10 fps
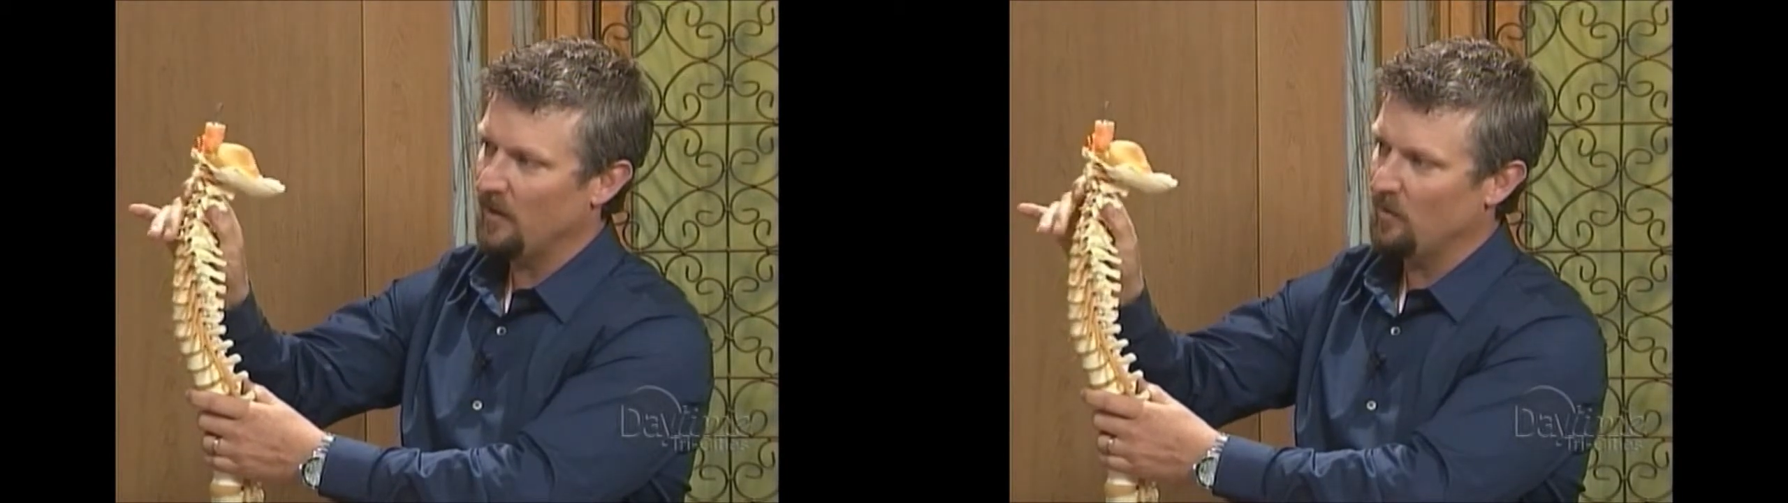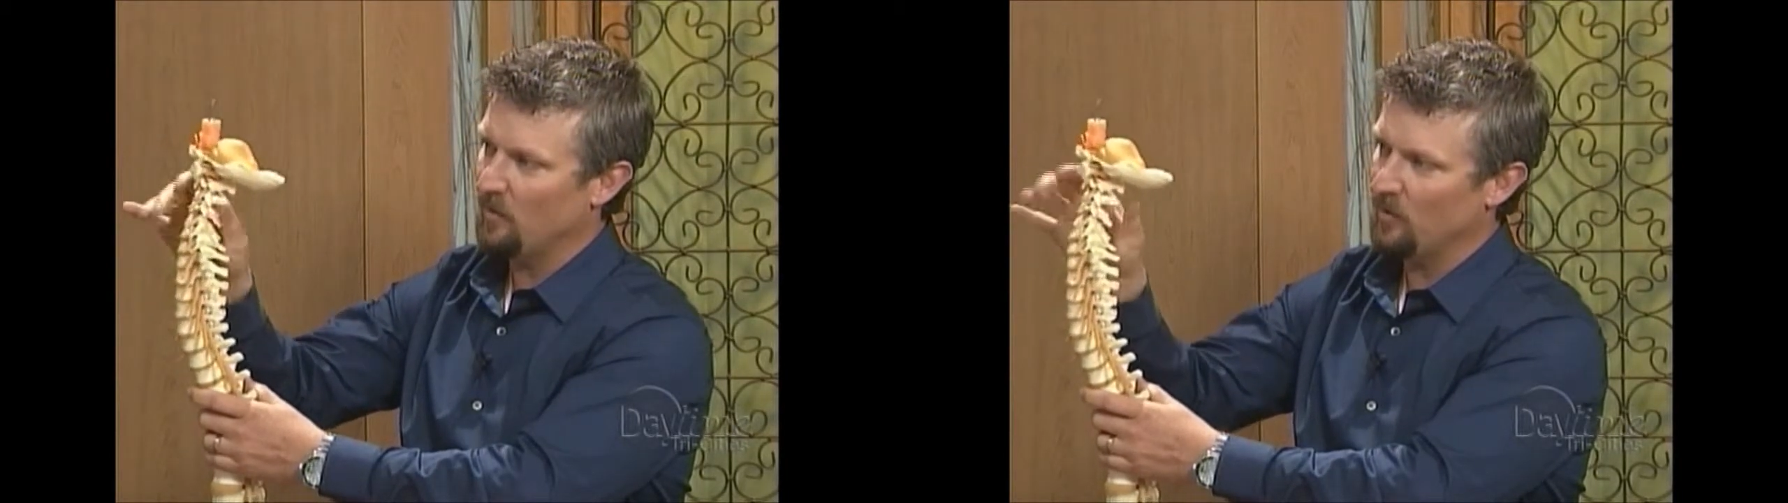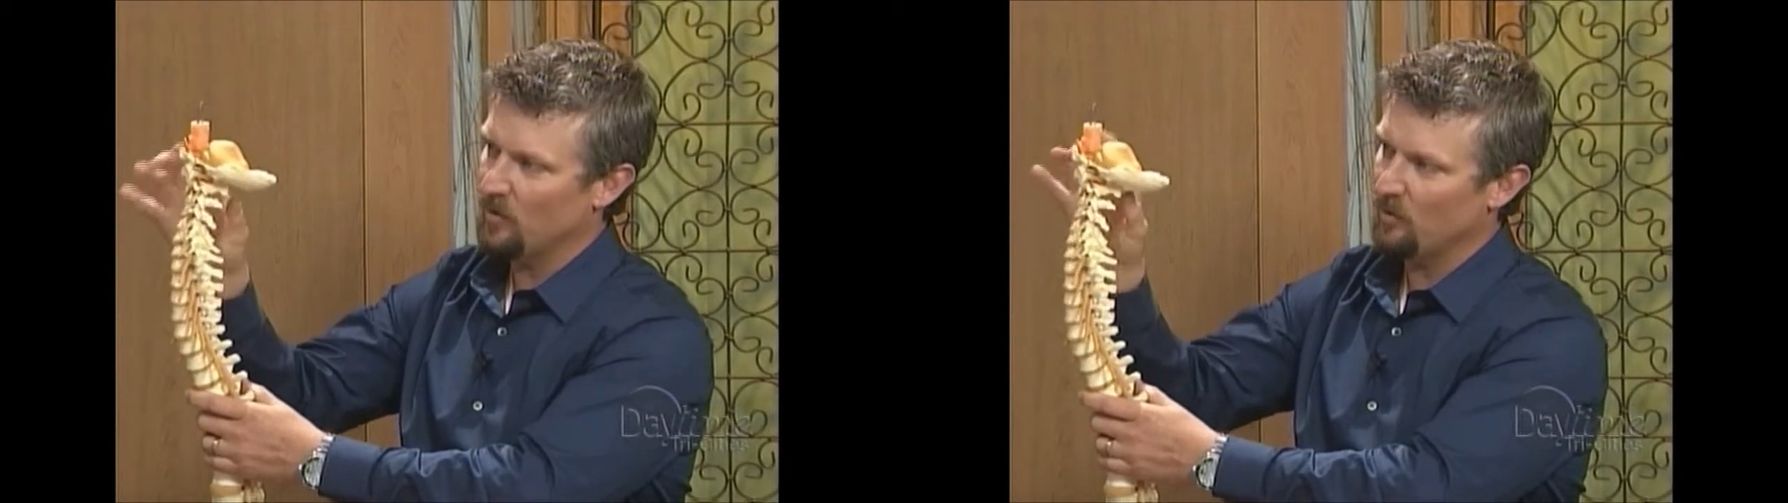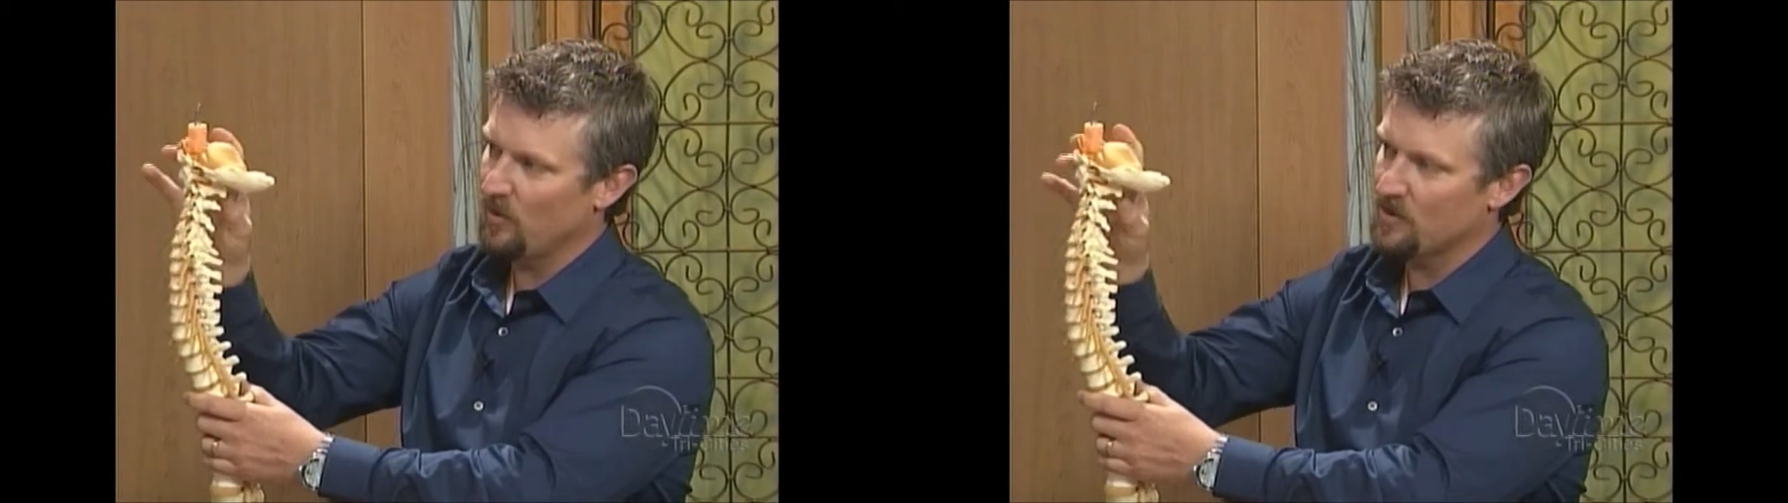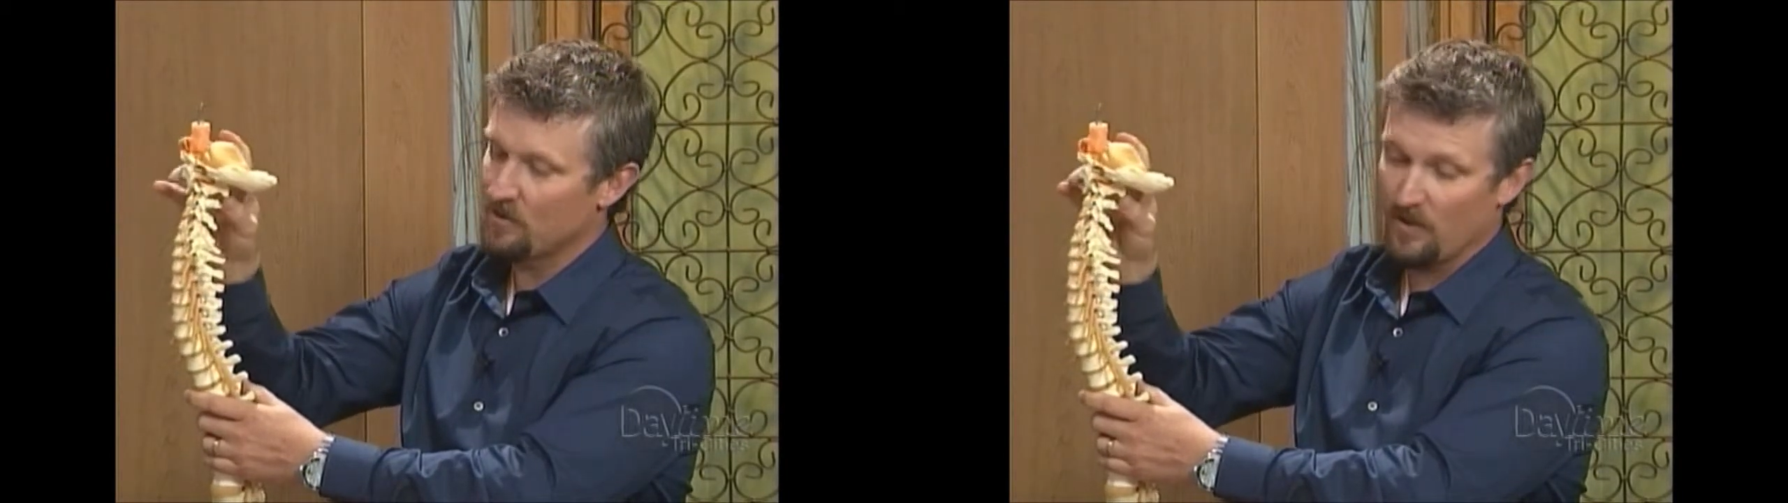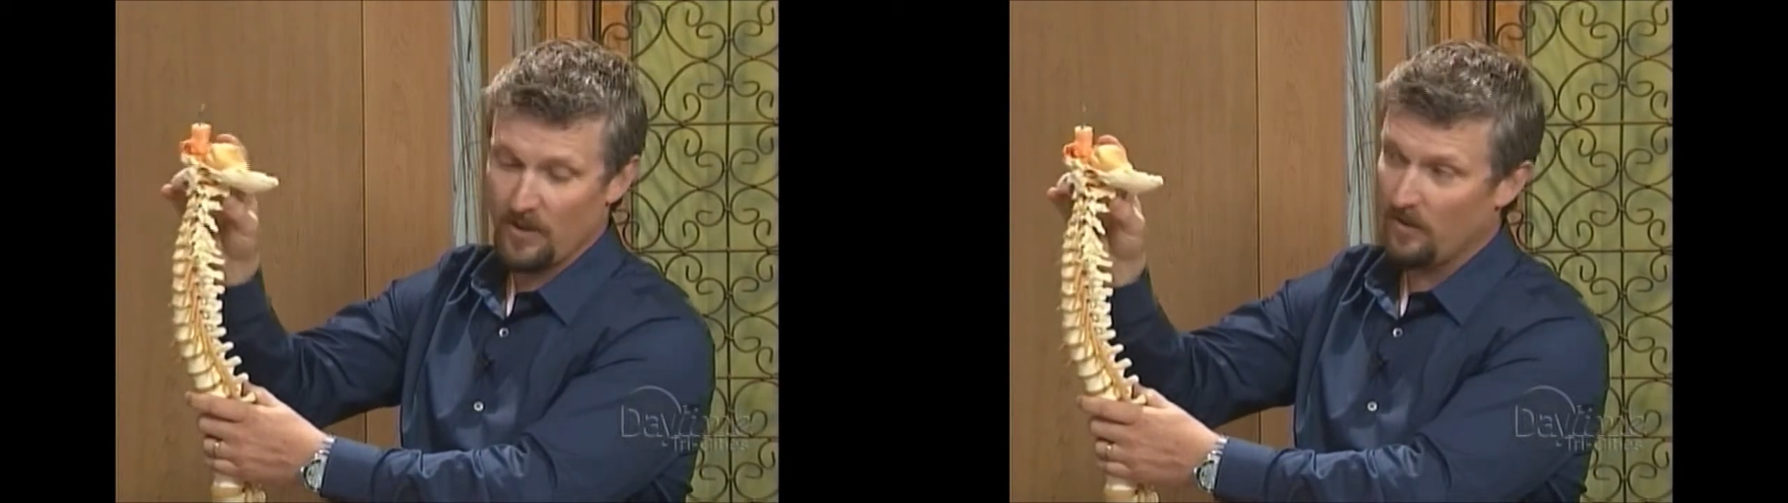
up and put the pressure right